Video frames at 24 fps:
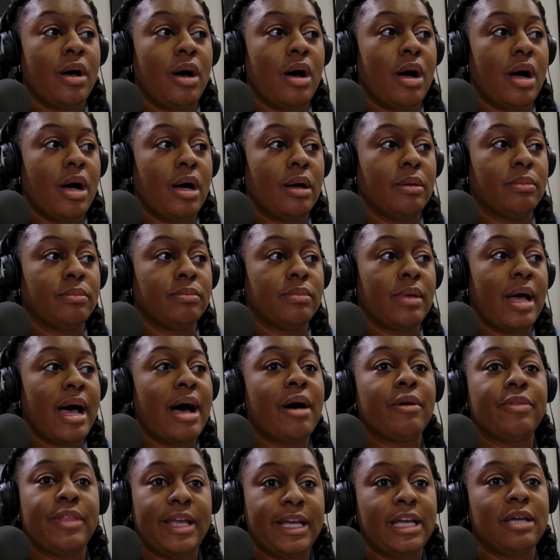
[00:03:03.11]

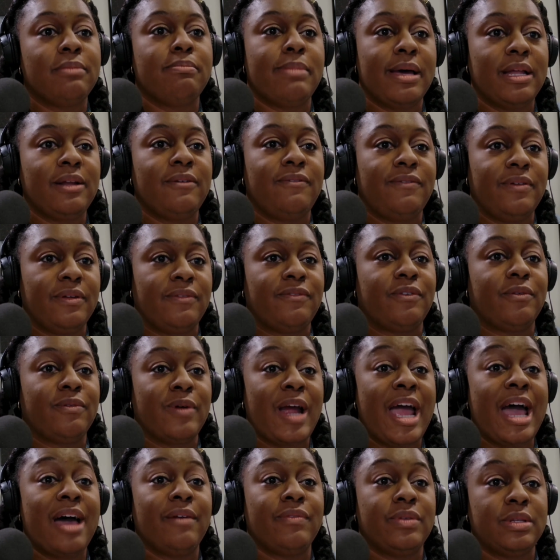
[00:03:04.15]
how they can benefit from
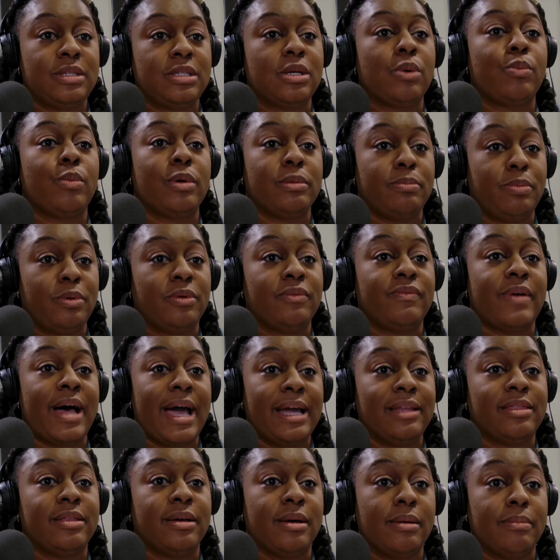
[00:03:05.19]
having someone
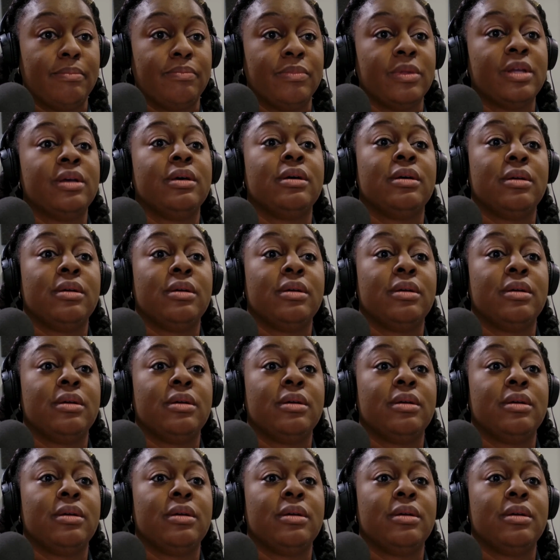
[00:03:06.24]
provide them